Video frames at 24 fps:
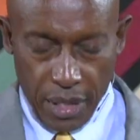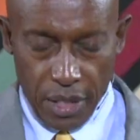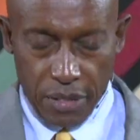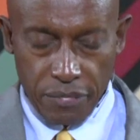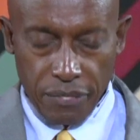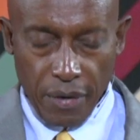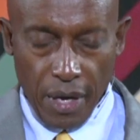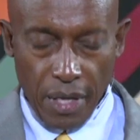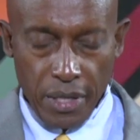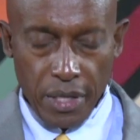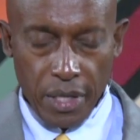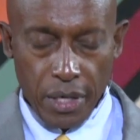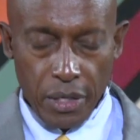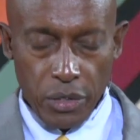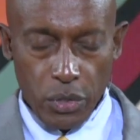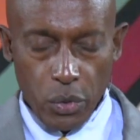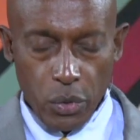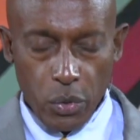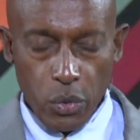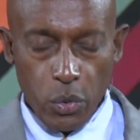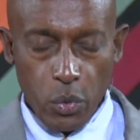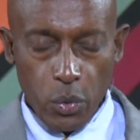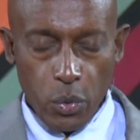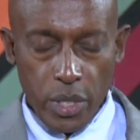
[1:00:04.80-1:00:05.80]
that, Father,
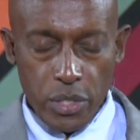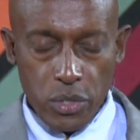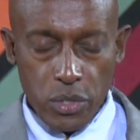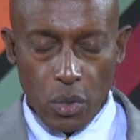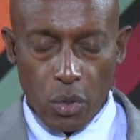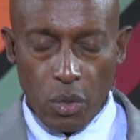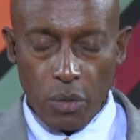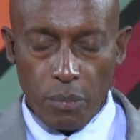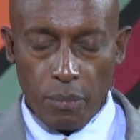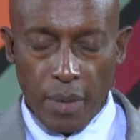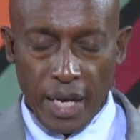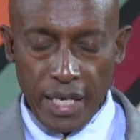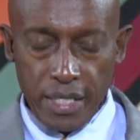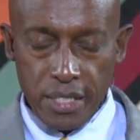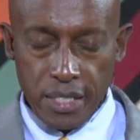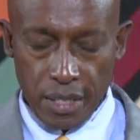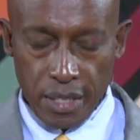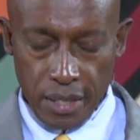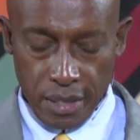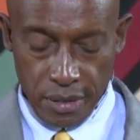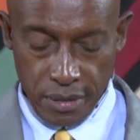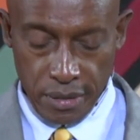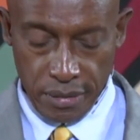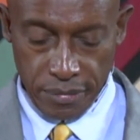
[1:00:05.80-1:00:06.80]
you who is almighty,
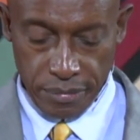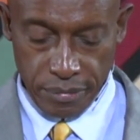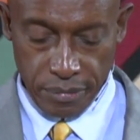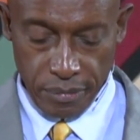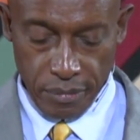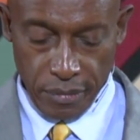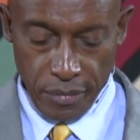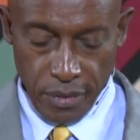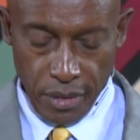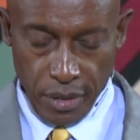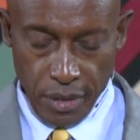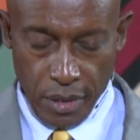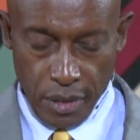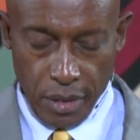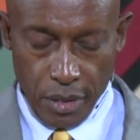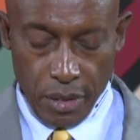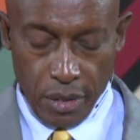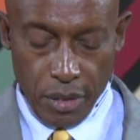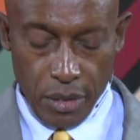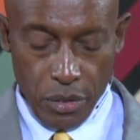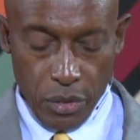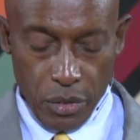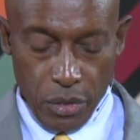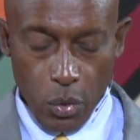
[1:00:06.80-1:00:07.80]

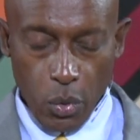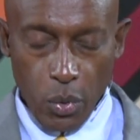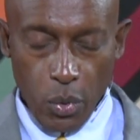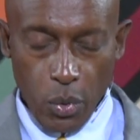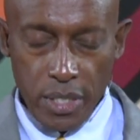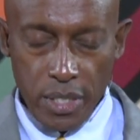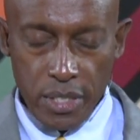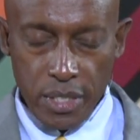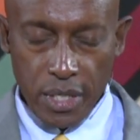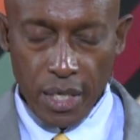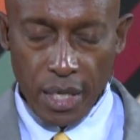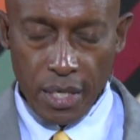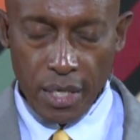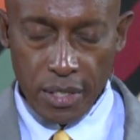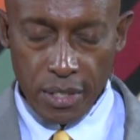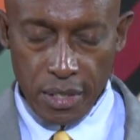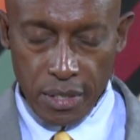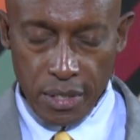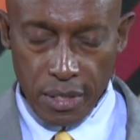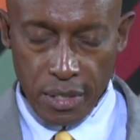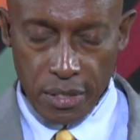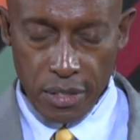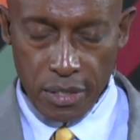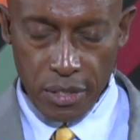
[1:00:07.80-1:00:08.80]
you who is the
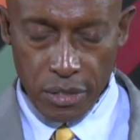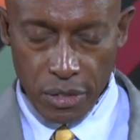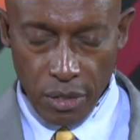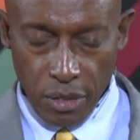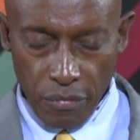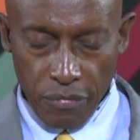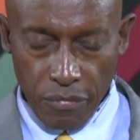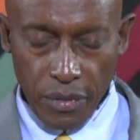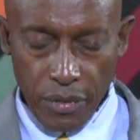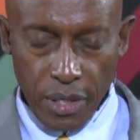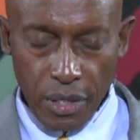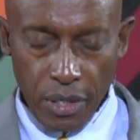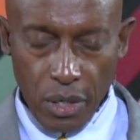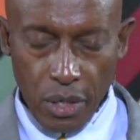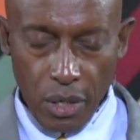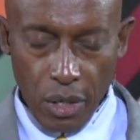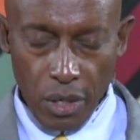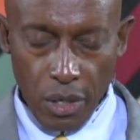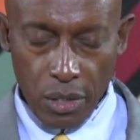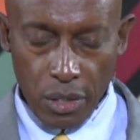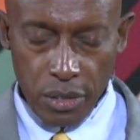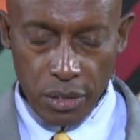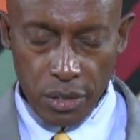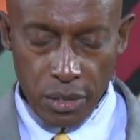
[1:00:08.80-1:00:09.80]
sovereign
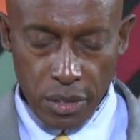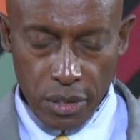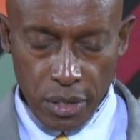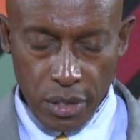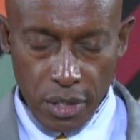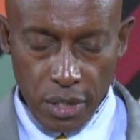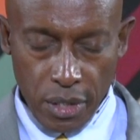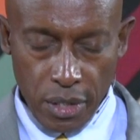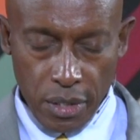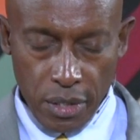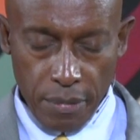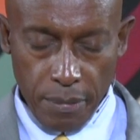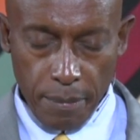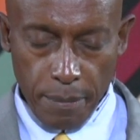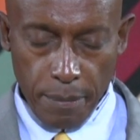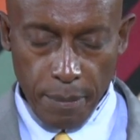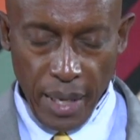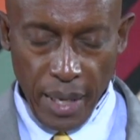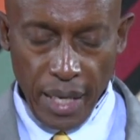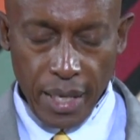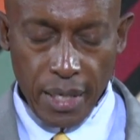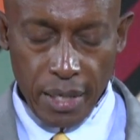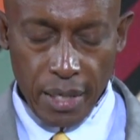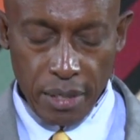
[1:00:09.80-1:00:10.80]
God,
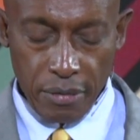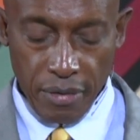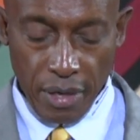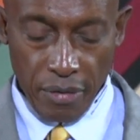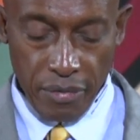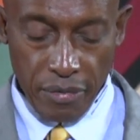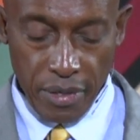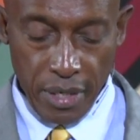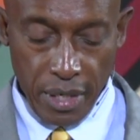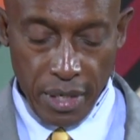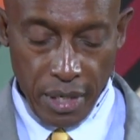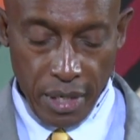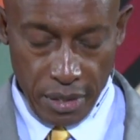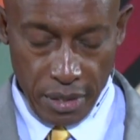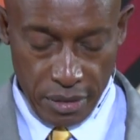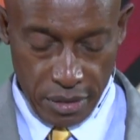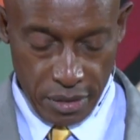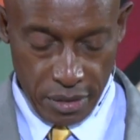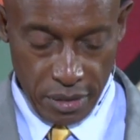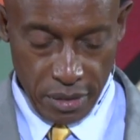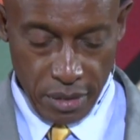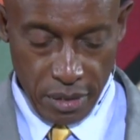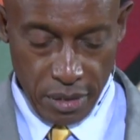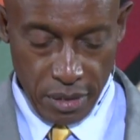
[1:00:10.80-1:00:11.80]
maker of heaven and earth,
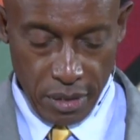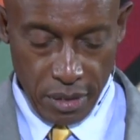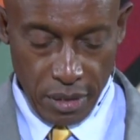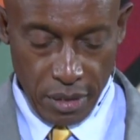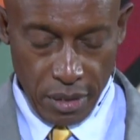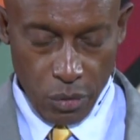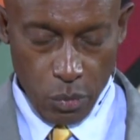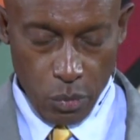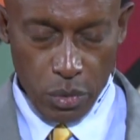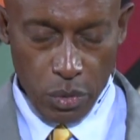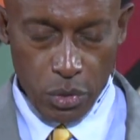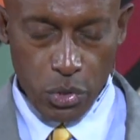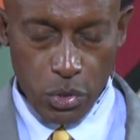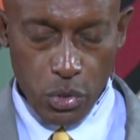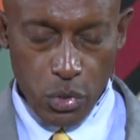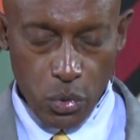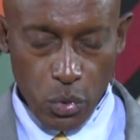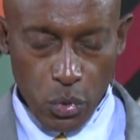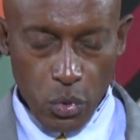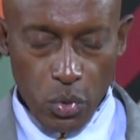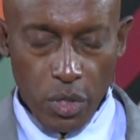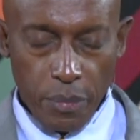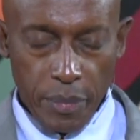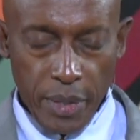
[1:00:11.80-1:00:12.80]
would
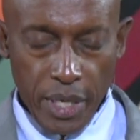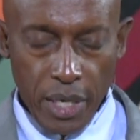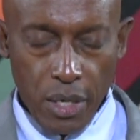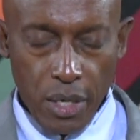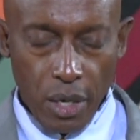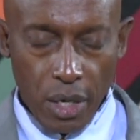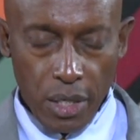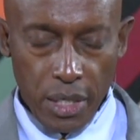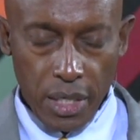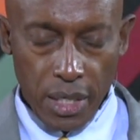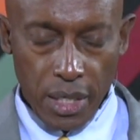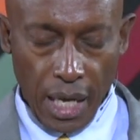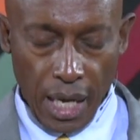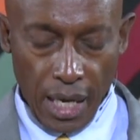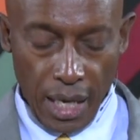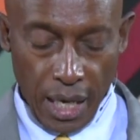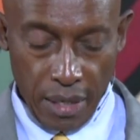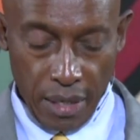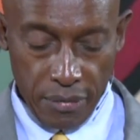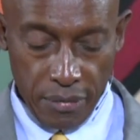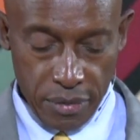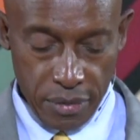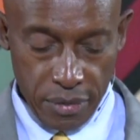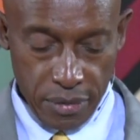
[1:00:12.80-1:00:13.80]
truly be God in our
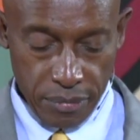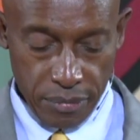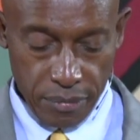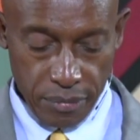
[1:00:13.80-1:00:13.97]
lives.